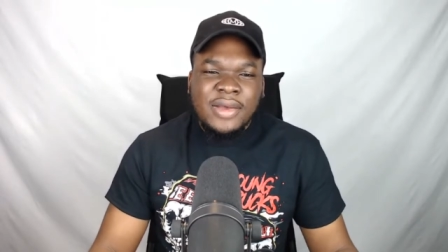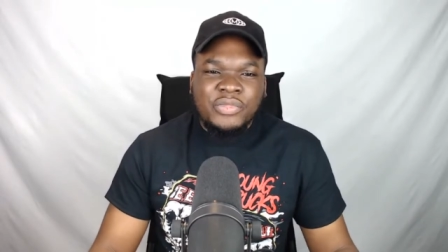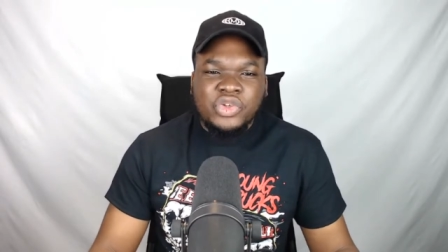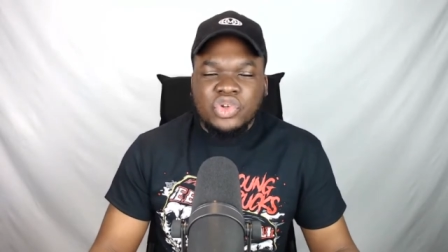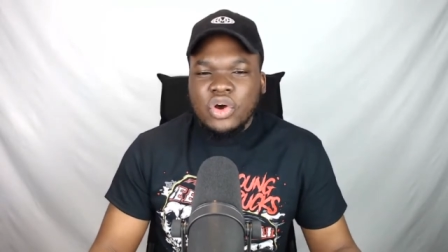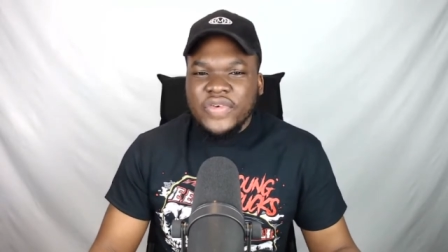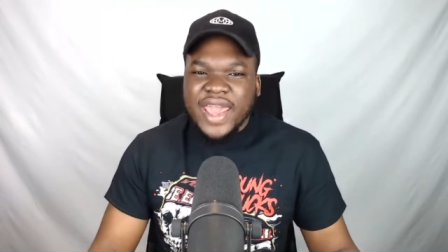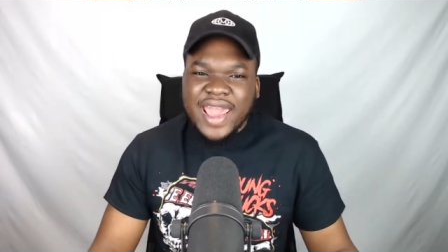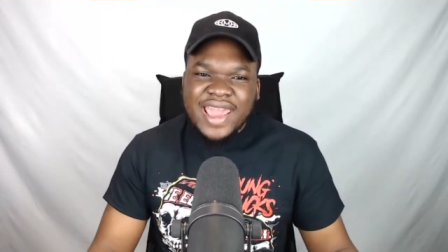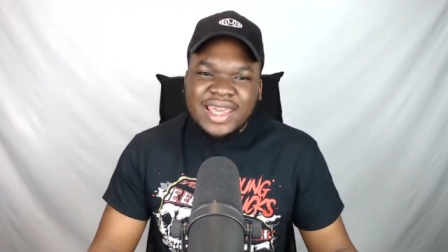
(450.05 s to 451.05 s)
There was a lot of
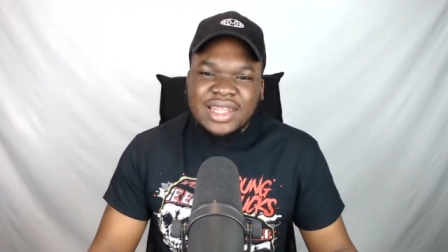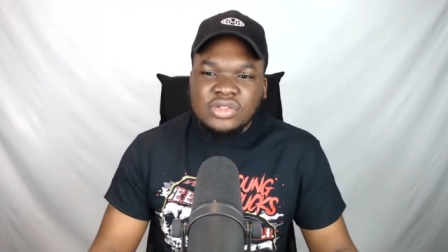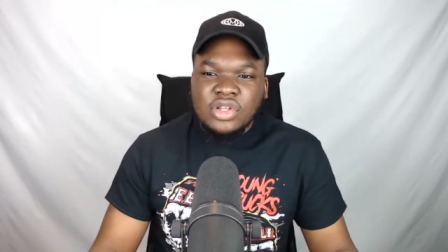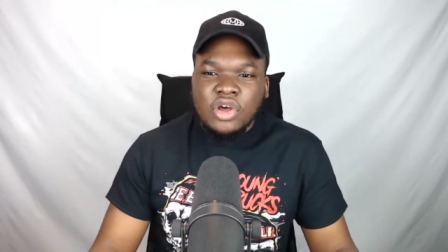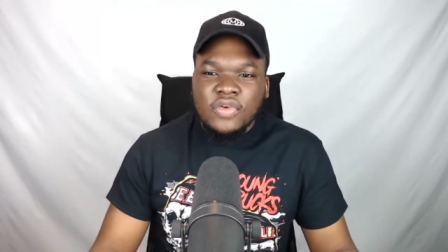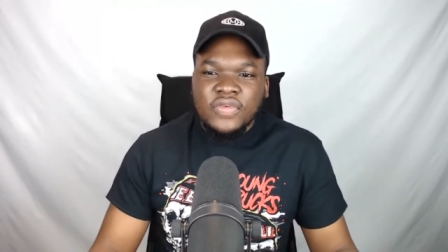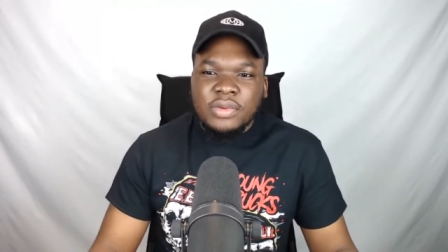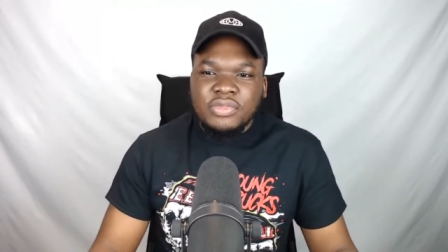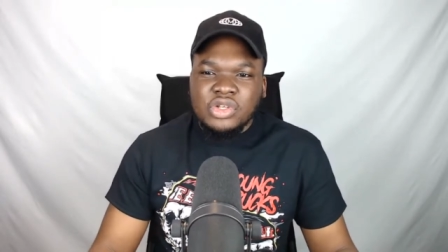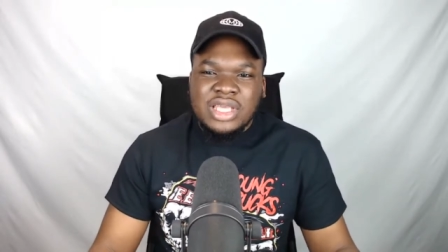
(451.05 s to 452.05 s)
hay, there was a lot of
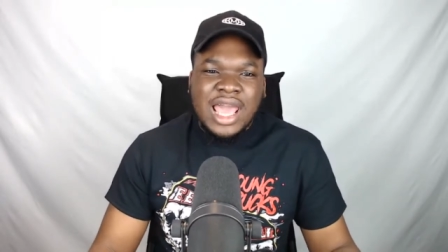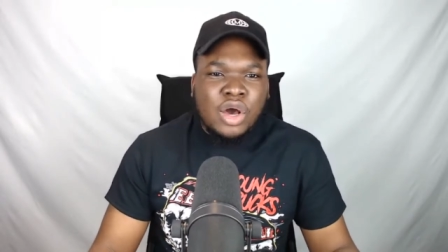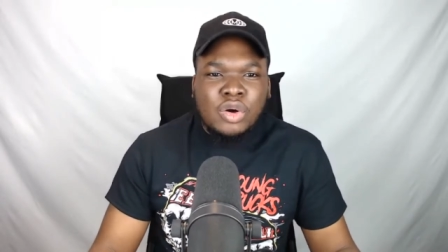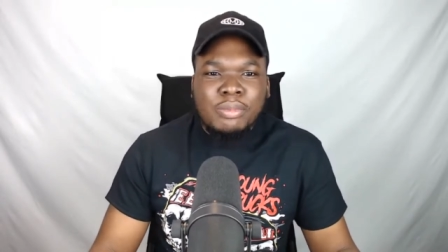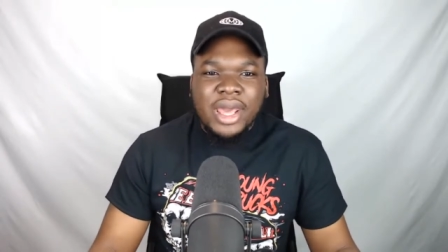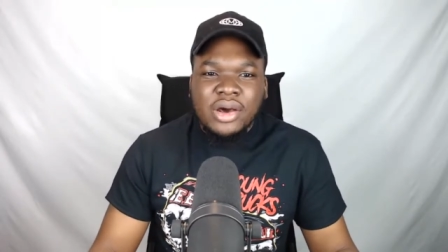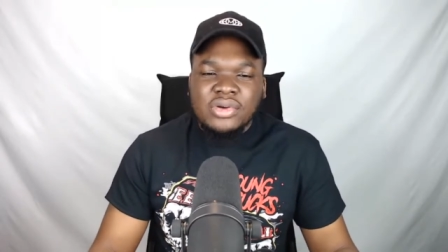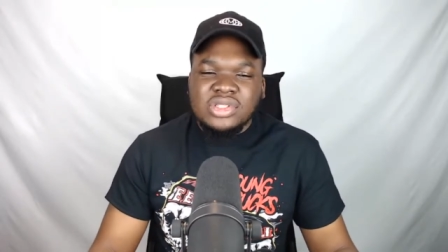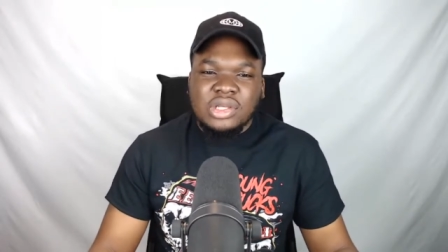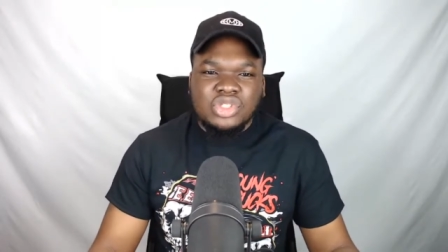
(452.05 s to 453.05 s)
there was
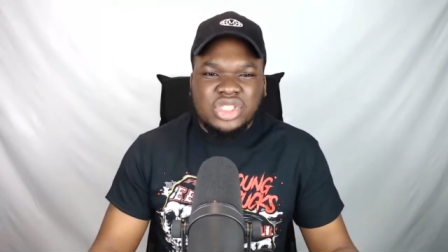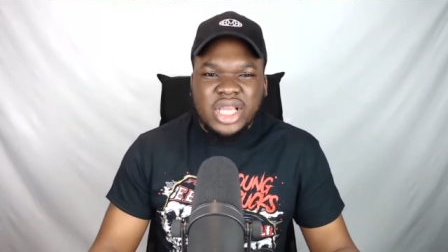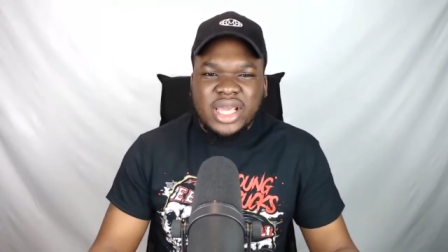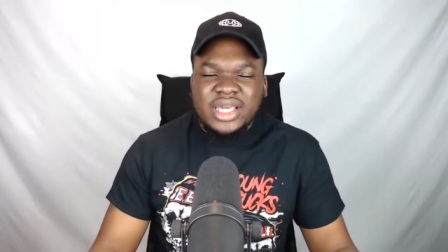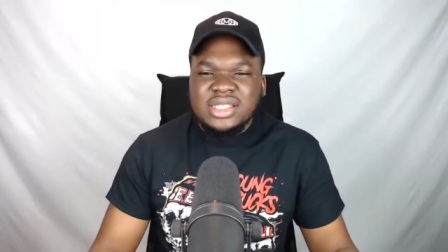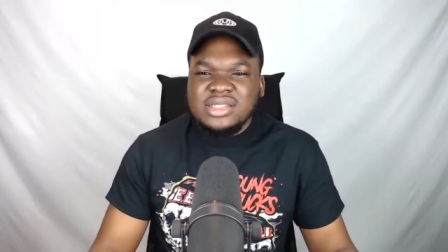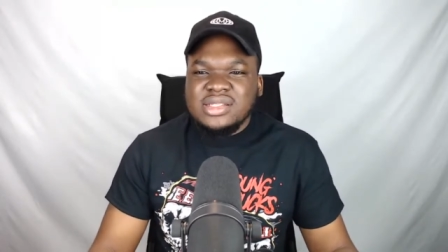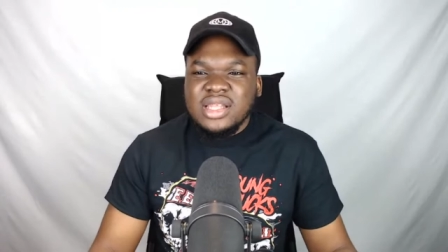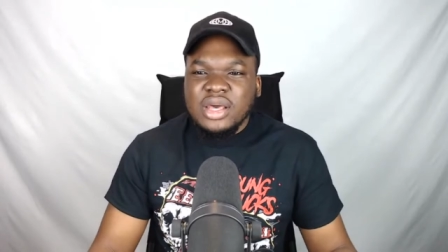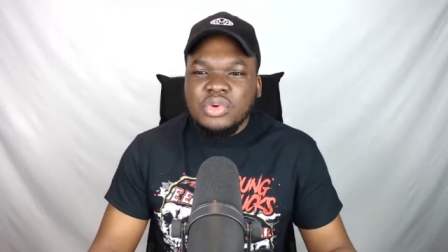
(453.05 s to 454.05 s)
cowbells, there was chains,
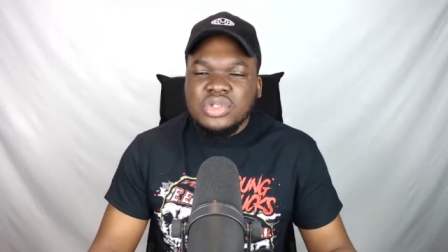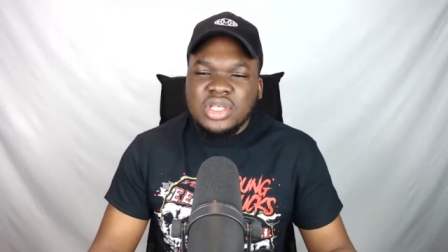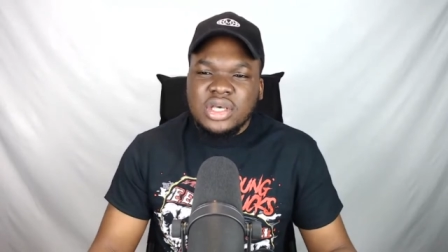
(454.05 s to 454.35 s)
there was